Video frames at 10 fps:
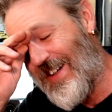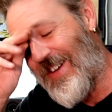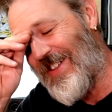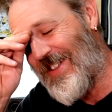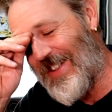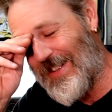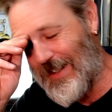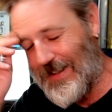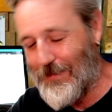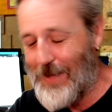
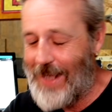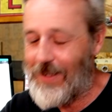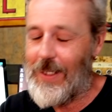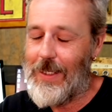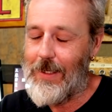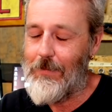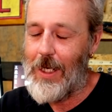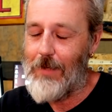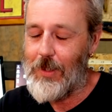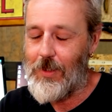it's mad thinking
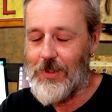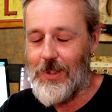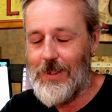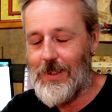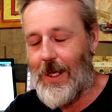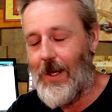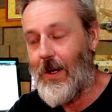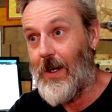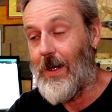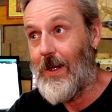about it, because I just go,
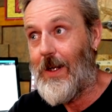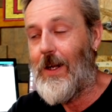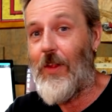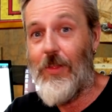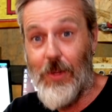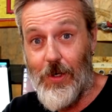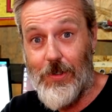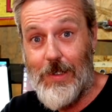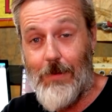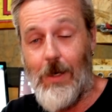oh, a
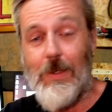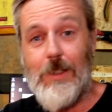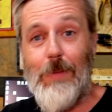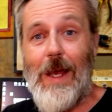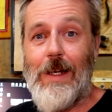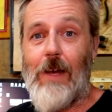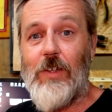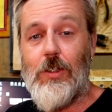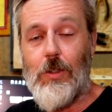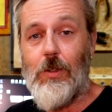third camera. I mean, it's bad enough
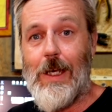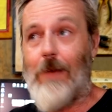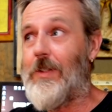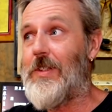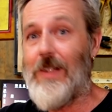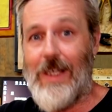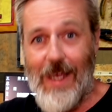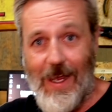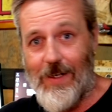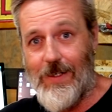with 2 cameras in the
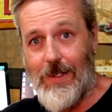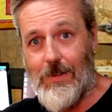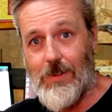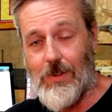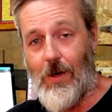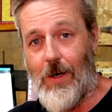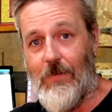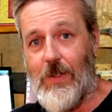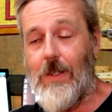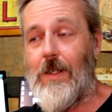editing side of
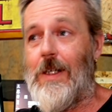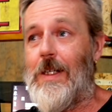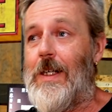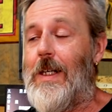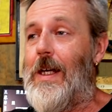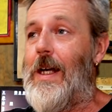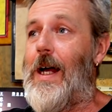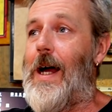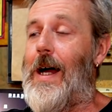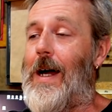it.
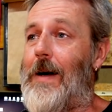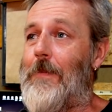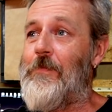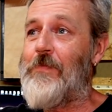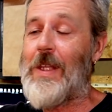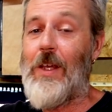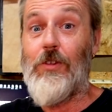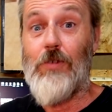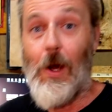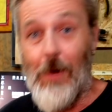
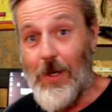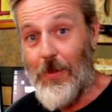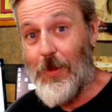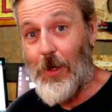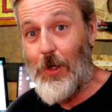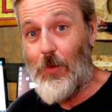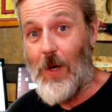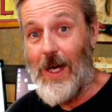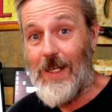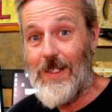Throw in a third
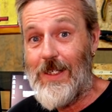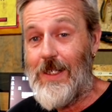one,